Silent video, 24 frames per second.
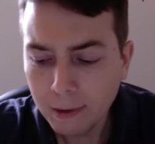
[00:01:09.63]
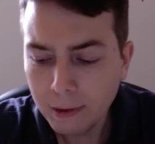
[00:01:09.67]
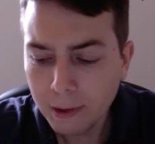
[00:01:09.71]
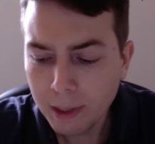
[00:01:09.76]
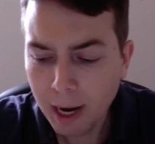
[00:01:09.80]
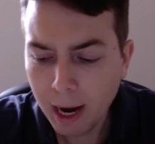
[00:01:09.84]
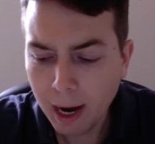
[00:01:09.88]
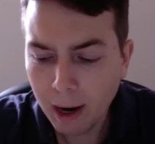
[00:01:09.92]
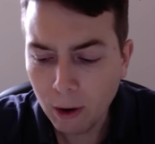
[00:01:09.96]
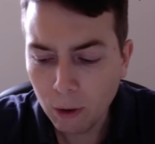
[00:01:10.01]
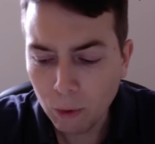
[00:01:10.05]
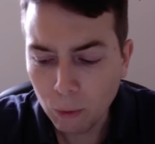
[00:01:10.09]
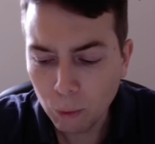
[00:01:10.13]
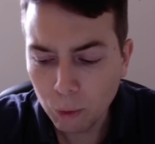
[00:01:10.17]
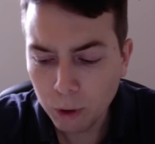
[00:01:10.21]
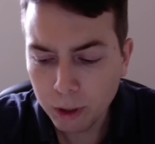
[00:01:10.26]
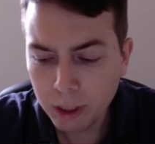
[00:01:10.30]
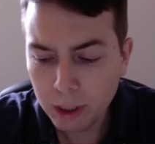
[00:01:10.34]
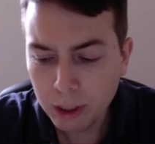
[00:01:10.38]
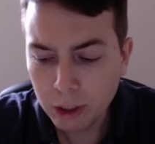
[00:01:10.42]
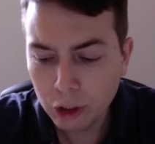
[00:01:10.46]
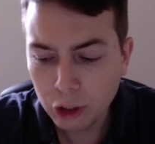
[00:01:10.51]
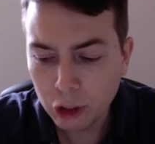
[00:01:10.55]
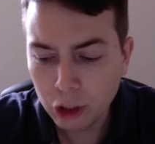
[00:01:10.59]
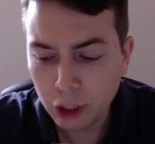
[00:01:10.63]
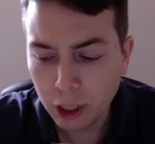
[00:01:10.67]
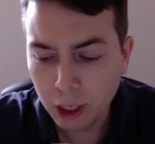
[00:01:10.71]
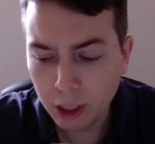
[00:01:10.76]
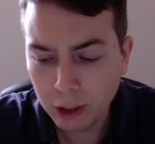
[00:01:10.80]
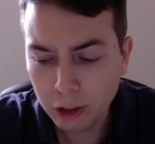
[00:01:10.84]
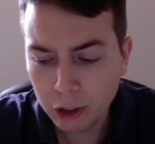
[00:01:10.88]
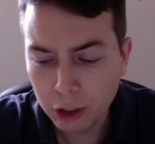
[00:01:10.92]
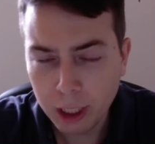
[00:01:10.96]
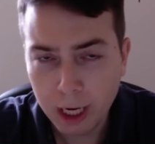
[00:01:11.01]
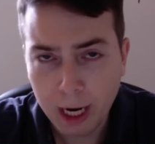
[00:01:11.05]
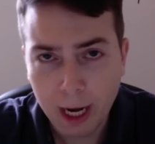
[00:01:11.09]
Now, would this
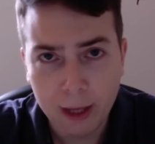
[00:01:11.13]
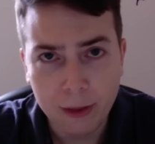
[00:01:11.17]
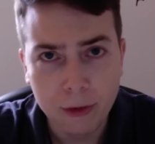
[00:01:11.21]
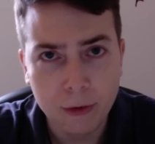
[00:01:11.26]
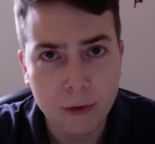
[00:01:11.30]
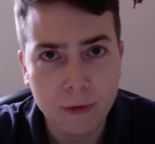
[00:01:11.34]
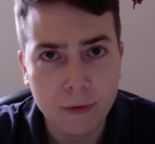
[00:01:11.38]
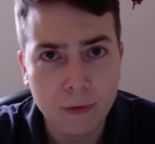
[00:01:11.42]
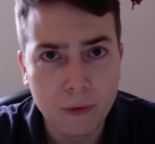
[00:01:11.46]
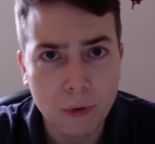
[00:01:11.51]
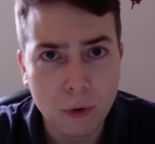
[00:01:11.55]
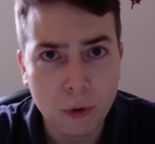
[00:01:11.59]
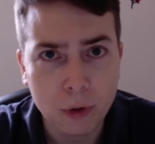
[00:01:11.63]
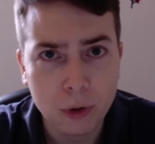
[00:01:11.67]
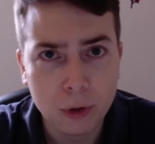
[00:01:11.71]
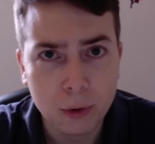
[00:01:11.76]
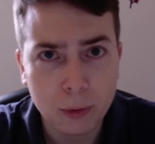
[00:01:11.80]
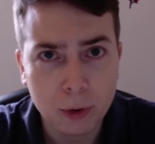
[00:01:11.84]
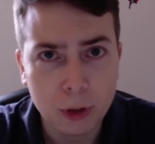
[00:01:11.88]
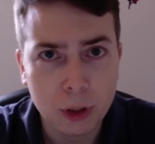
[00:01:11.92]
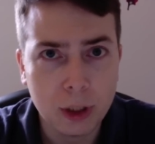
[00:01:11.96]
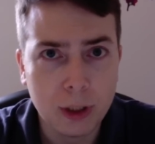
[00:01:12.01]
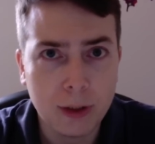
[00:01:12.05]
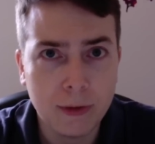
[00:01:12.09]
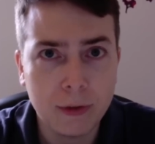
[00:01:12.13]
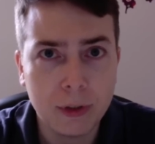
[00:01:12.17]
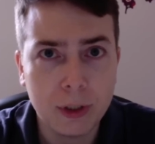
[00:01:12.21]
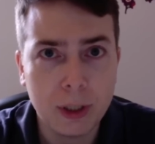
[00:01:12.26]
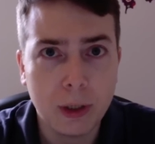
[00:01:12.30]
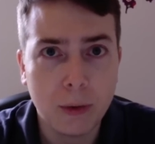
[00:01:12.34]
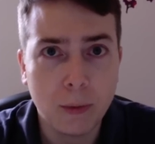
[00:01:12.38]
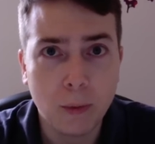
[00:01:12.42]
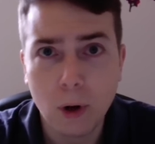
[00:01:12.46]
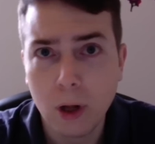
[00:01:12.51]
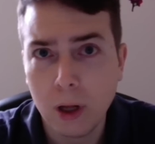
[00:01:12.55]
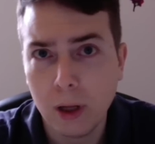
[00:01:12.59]
judge, Katherine Forrest, would she have
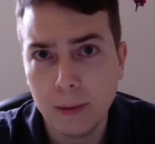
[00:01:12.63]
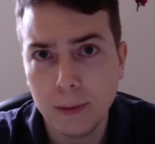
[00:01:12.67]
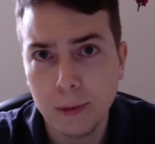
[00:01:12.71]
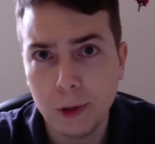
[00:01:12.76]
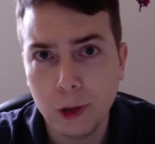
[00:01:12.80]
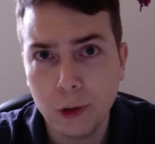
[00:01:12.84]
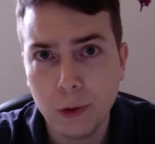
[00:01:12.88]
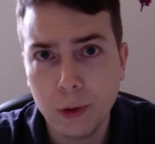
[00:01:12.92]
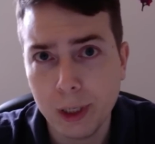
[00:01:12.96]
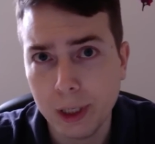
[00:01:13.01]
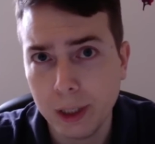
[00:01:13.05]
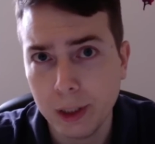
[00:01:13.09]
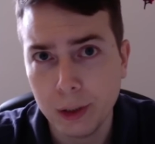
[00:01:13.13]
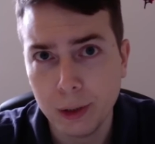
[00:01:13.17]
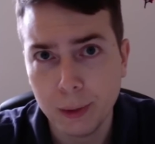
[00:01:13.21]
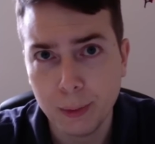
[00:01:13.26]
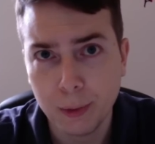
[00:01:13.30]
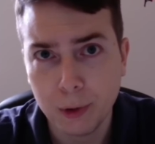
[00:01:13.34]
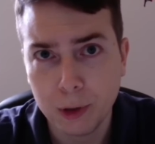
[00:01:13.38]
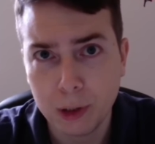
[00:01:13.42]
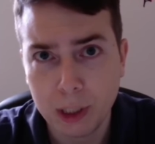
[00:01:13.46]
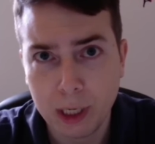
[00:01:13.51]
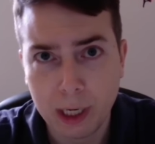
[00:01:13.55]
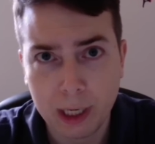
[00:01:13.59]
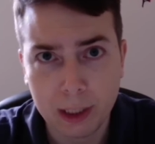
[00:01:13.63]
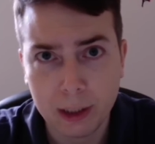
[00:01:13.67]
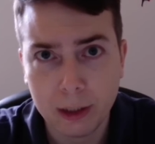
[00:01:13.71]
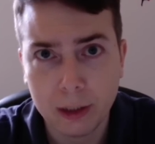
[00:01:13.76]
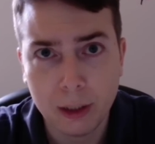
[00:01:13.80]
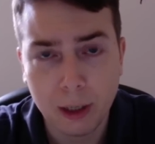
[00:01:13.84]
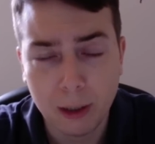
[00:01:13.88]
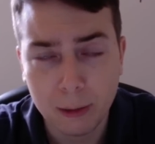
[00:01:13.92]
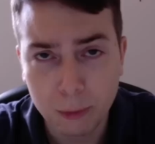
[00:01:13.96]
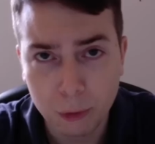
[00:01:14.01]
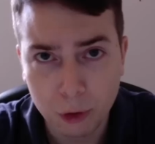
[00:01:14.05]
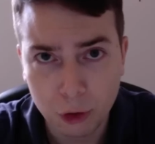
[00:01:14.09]
said, Well, I'm doing it to
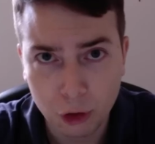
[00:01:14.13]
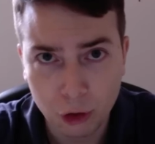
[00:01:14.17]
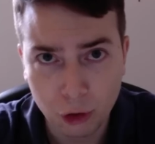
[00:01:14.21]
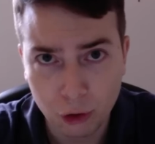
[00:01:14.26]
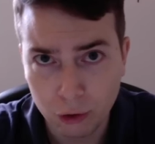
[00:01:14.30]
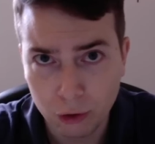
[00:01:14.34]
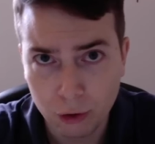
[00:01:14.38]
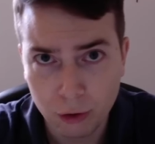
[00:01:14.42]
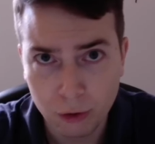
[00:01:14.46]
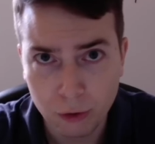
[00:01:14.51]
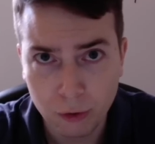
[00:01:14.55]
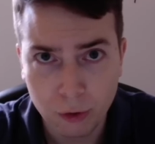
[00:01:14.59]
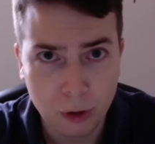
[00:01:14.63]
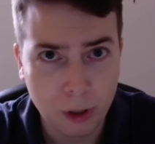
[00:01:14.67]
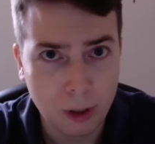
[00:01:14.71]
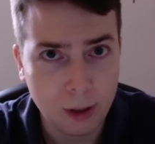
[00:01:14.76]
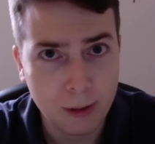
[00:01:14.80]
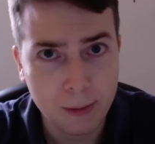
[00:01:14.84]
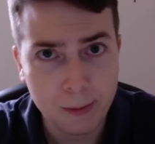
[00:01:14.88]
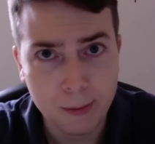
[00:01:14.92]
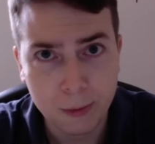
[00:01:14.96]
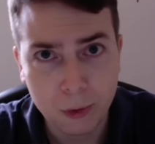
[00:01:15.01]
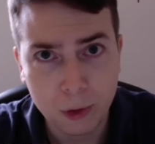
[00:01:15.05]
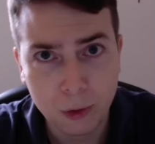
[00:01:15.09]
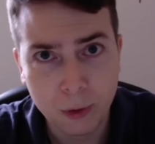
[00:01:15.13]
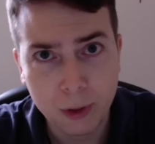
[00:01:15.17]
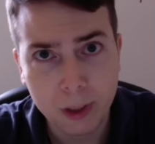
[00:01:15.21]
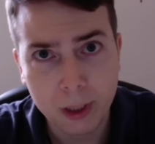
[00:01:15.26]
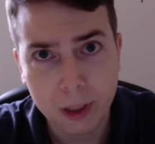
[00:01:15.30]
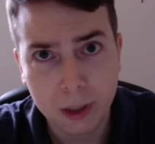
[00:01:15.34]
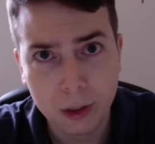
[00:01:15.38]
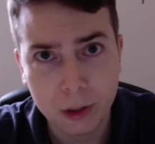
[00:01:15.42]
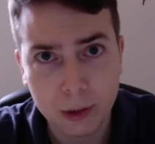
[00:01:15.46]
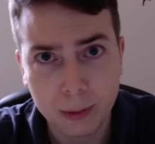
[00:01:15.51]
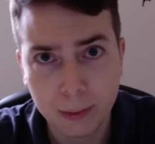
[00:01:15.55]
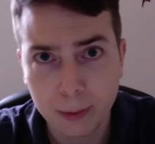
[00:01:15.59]
protect, I'm jurors, I'm doing
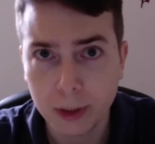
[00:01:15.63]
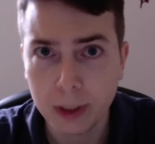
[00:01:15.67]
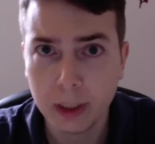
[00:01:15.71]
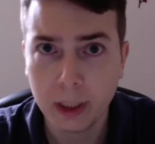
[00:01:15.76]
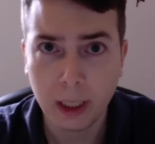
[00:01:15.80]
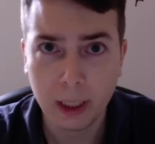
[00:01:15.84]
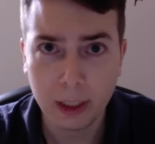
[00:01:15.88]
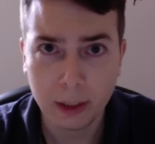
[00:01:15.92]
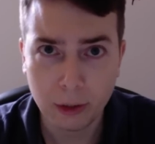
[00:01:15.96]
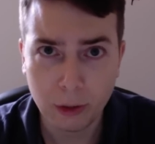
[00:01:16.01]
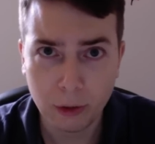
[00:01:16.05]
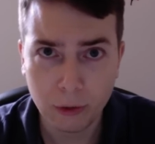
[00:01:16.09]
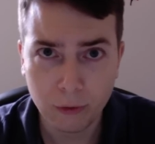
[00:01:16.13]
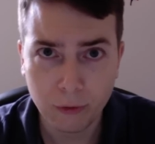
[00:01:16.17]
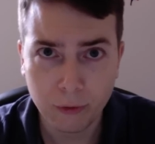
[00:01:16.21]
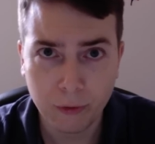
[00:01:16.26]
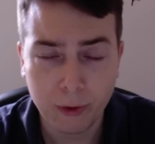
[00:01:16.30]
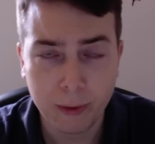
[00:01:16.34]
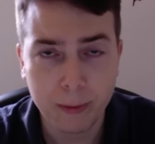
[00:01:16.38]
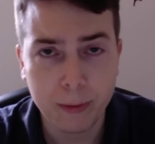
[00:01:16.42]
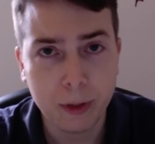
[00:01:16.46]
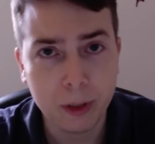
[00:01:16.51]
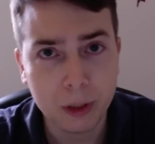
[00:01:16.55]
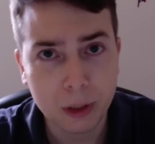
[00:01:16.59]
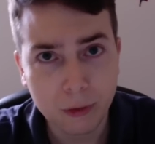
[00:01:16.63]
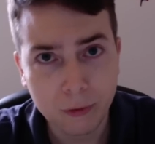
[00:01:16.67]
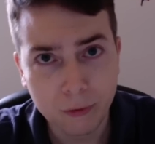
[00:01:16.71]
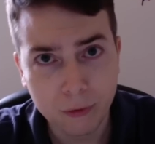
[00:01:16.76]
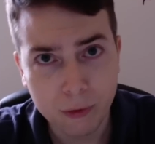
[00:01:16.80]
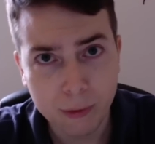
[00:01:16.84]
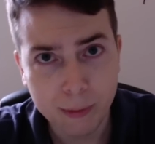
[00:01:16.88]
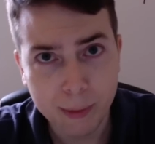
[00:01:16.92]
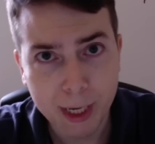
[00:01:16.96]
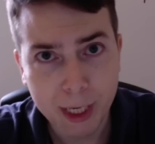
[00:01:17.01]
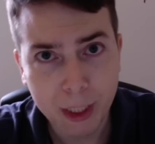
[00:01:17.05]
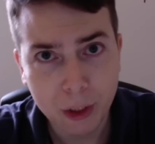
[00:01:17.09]
this to protect you from this
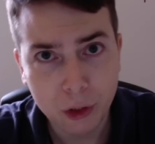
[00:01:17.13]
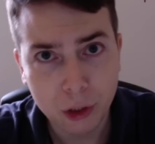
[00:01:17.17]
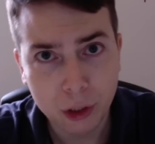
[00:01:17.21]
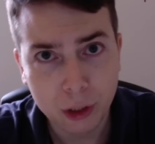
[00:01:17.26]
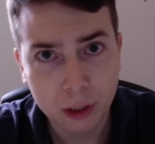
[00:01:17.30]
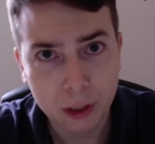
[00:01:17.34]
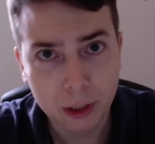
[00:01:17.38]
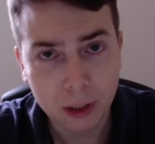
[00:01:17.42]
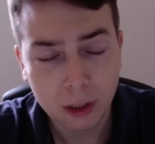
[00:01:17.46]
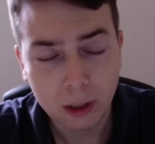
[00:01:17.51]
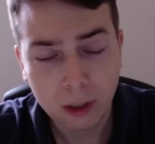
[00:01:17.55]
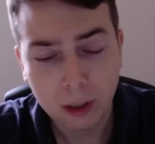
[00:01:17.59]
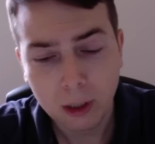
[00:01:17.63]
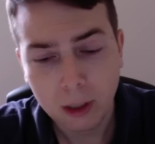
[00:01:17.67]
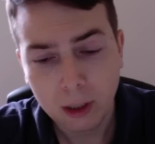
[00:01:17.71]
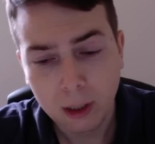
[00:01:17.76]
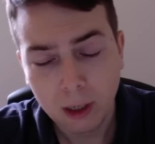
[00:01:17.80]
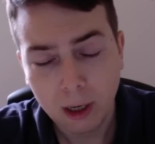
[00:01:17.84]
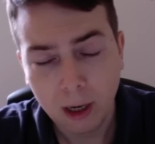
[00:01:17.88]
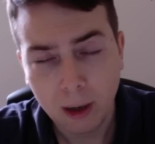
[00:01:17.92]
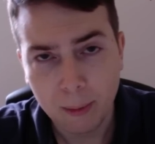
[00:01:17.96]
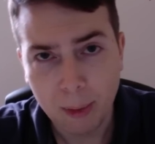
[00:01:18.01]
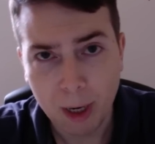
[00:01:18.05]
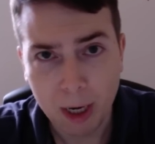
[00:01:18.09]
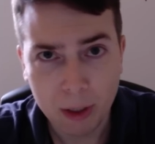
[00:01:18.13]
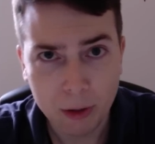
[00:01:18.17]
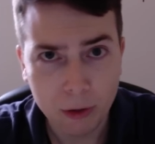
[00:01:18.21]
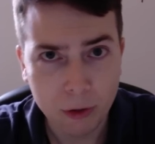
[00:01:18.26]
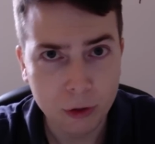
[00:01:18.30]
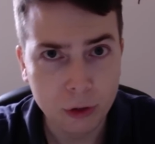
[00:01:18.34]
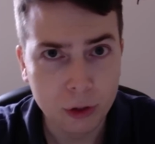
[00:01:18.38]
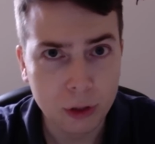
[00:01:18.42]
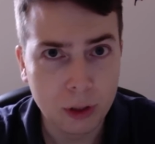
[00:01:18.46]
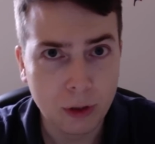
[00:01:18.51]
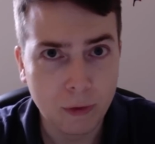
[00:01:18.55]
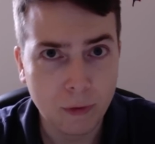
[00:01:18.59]
information about
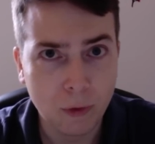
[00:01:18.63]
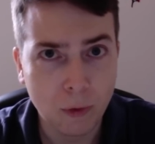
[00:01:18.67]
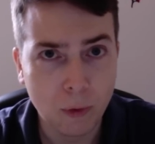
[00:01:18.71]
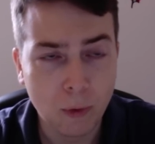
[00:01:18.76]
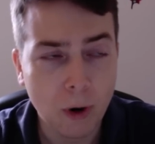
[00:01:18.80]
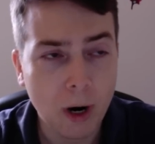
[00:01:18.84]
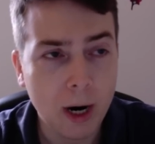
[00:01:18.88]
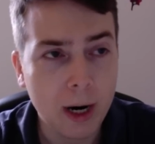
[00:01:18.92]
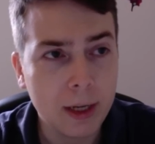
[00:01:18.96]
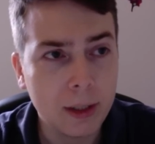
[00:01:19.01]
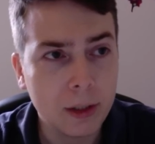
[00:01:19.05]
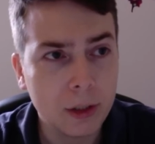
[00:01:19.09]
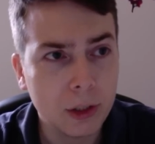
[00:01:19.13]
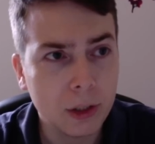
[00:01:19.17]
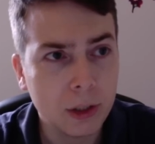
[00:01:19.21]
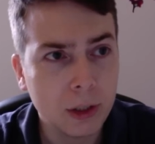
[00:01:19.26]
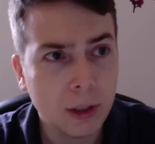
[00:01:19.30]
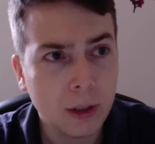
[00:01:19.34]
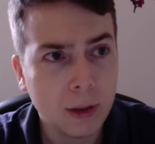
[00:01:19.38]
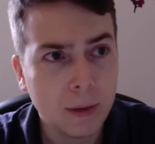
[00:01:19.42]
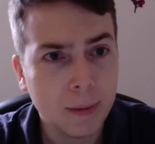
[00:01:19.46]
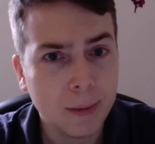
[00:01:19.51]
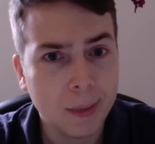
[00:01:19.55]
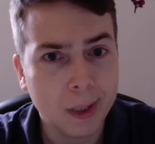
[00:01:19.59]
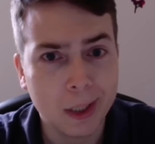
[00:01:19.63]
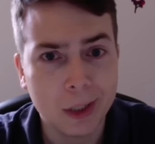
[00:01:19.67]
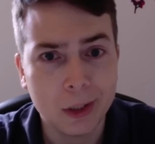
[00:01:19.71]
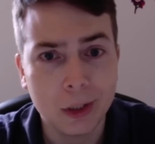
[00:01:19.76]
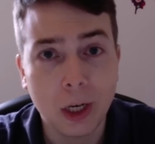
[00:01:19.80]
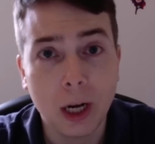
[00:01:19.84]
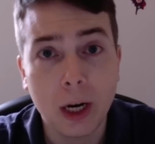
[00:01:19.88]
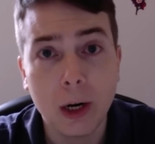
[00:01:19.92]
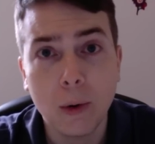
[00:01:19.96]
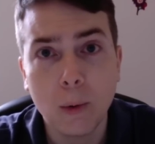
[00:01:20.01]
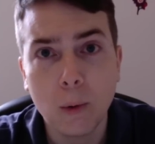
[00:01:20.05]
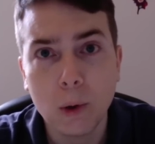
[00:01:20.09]
your civil rights because
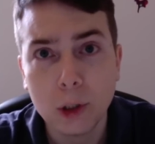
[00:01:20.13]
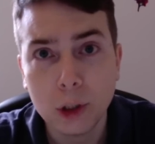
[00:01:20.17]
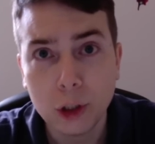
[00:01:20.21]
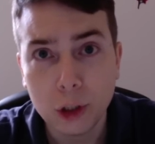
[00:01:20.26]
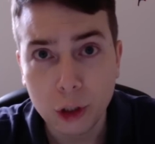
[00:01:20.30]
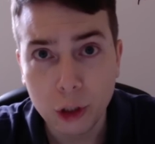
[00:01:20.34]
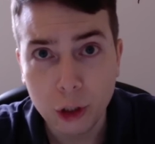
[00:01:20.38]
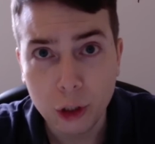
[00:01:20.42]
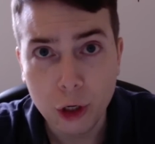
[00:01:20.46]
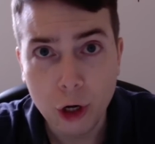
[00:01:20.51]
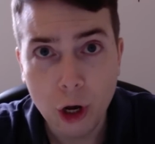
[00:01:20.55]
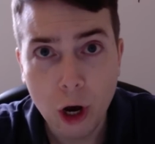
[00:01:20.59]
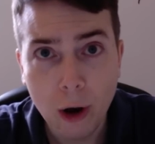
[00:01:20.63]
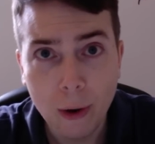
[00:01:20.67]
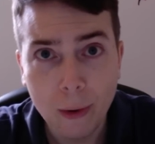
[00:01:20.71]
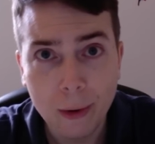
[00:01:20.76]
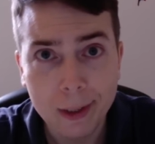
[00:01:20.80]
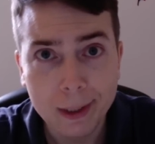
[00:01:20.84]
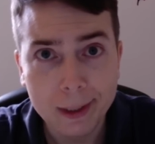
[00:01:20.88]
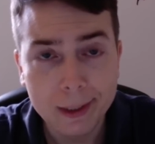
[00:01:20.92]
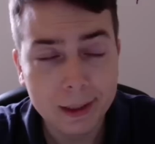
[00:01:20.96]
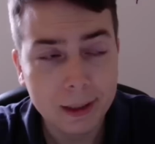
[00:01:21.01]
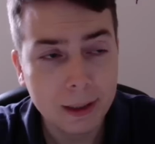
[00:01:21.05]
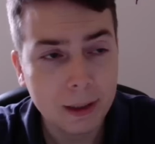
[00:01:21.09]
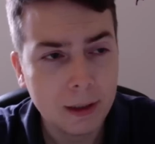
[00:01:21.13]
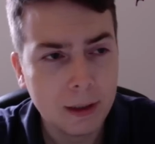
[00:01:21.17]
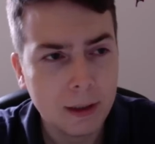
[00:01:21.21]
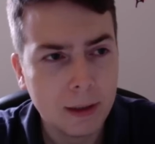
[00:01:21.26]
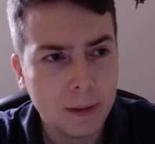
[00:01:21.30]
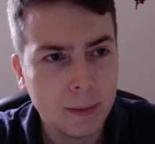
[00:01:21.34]
I don't want you to know it?